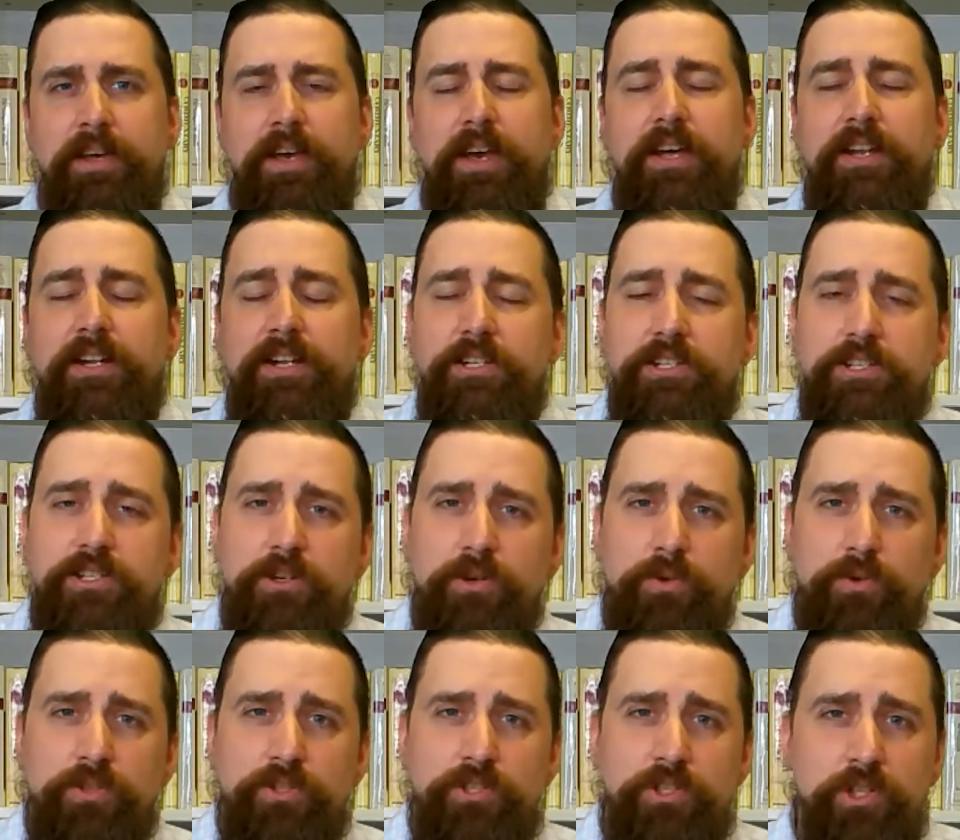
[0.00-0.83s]
And in
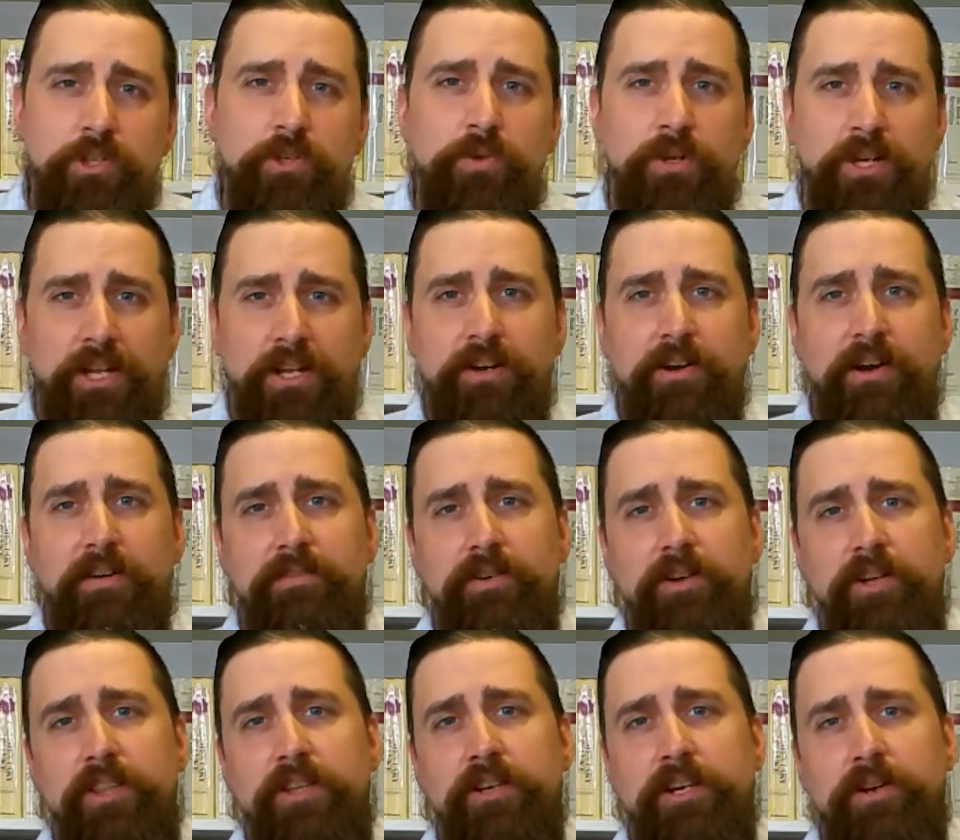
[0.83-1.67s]
so doing
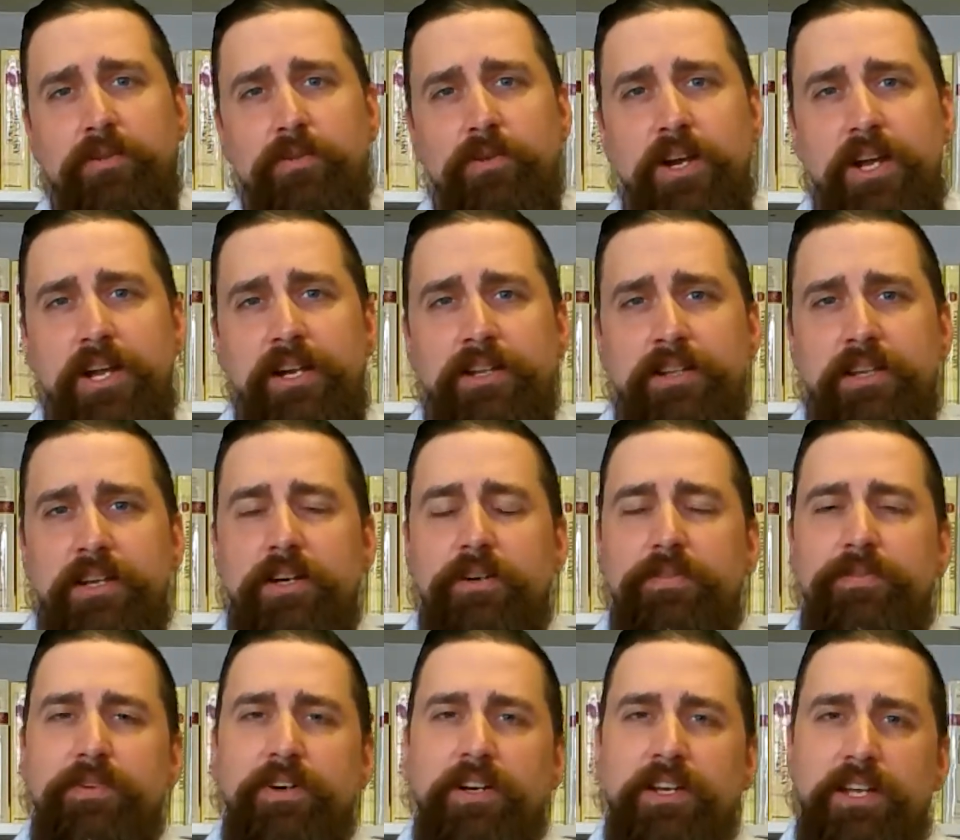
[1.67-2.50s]
everything right,
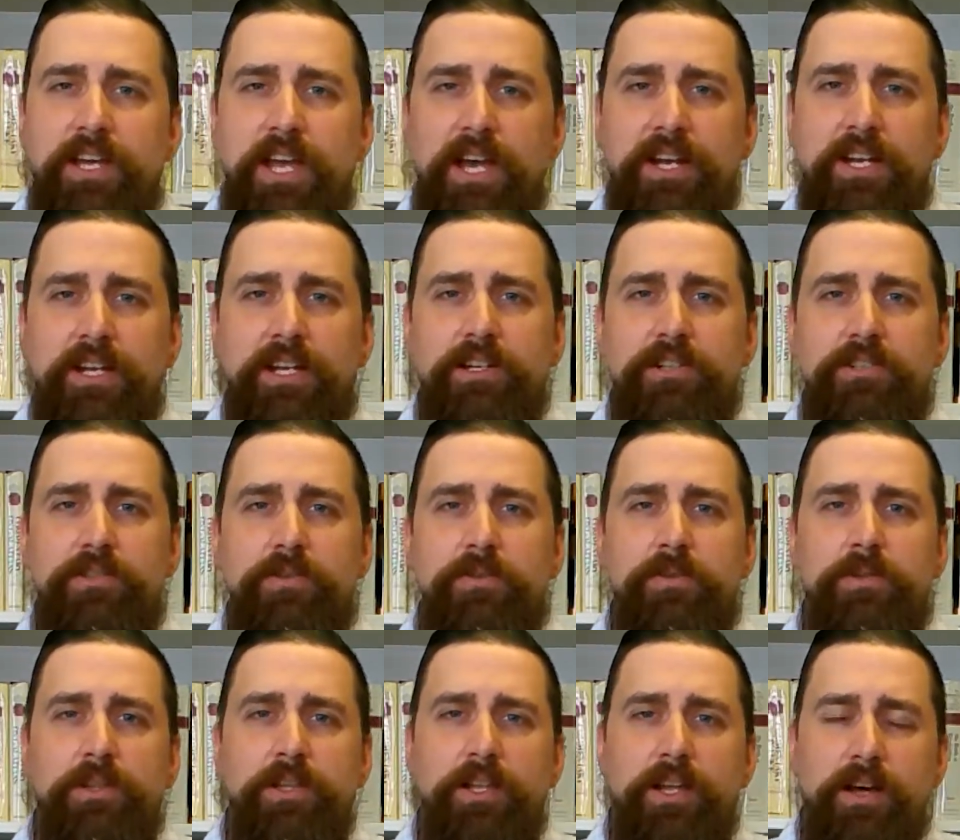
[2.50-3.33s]
they're forgetting
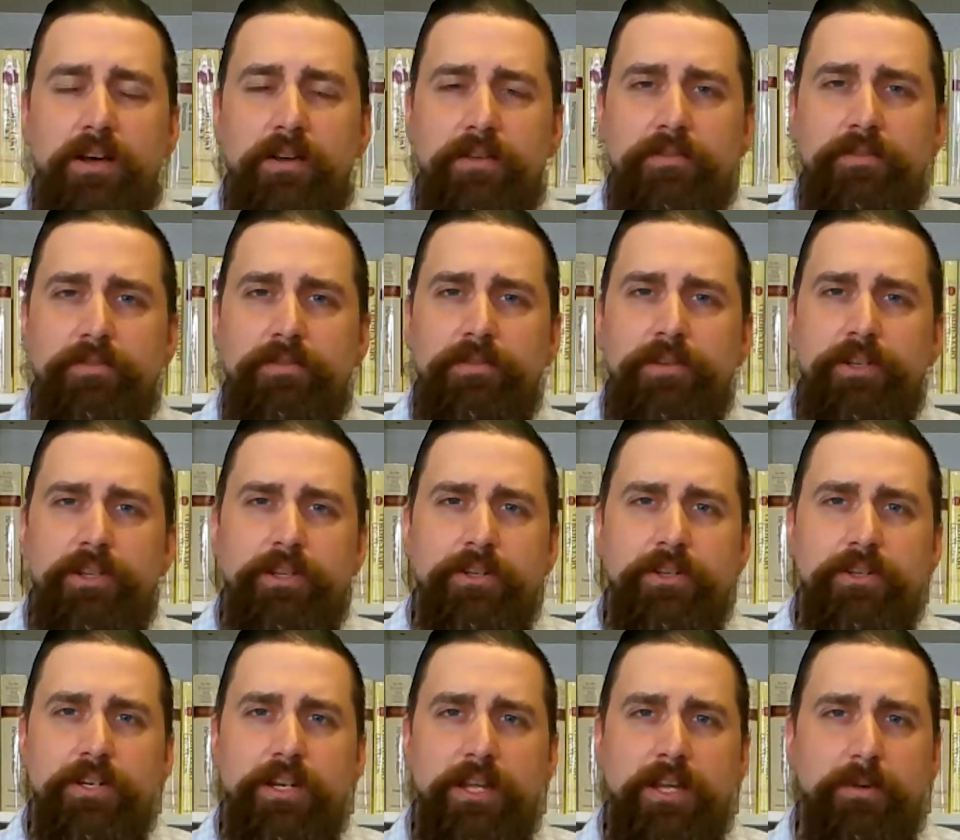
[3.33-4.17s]
to love
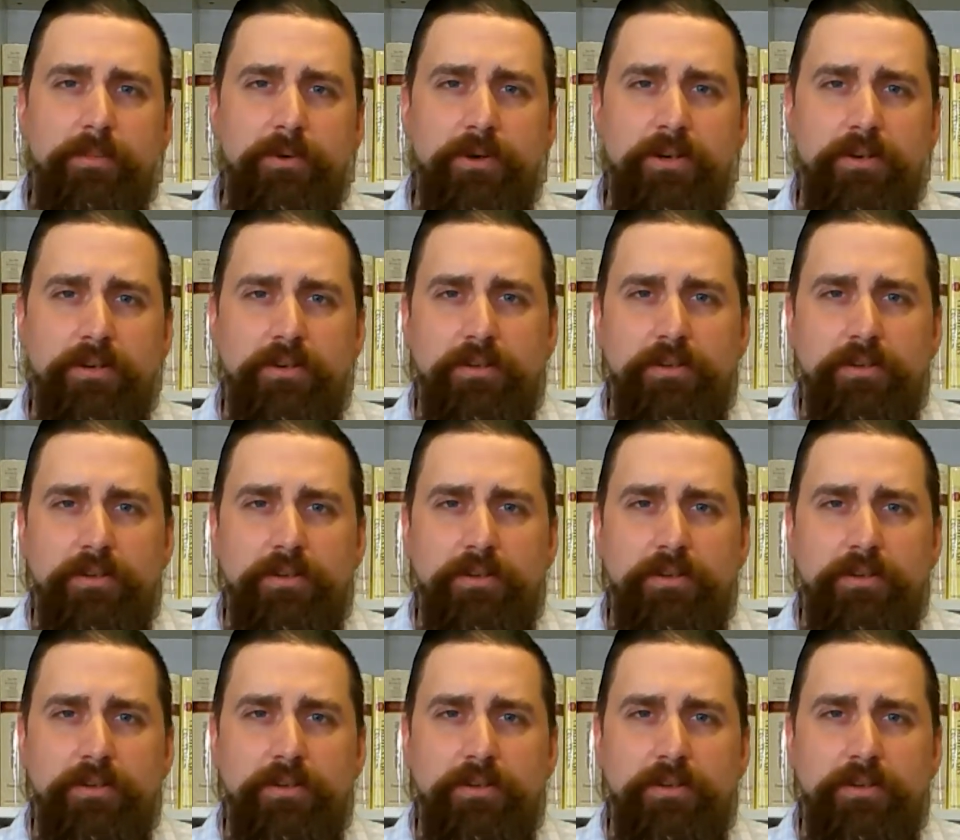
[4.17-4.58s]
their neighbor.